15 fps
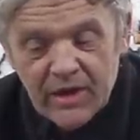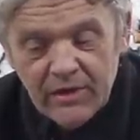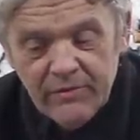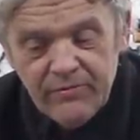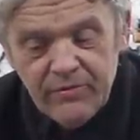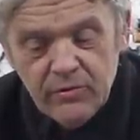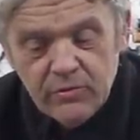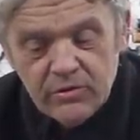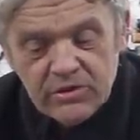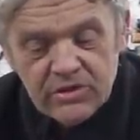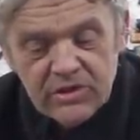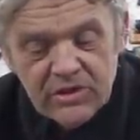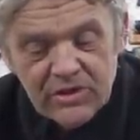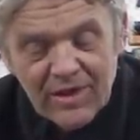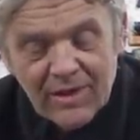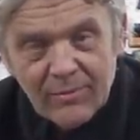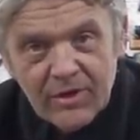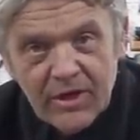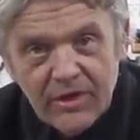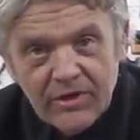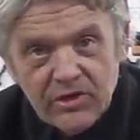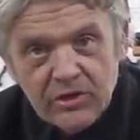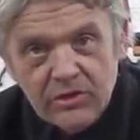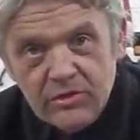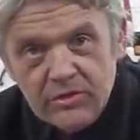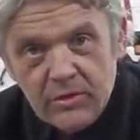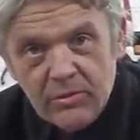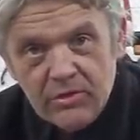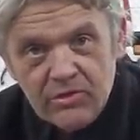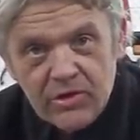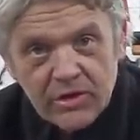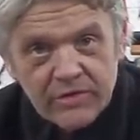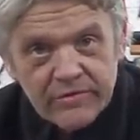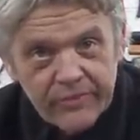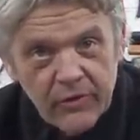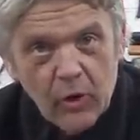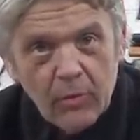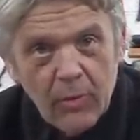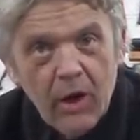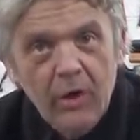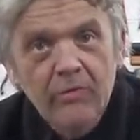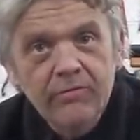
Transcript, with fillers: I've used the laminations from a transformer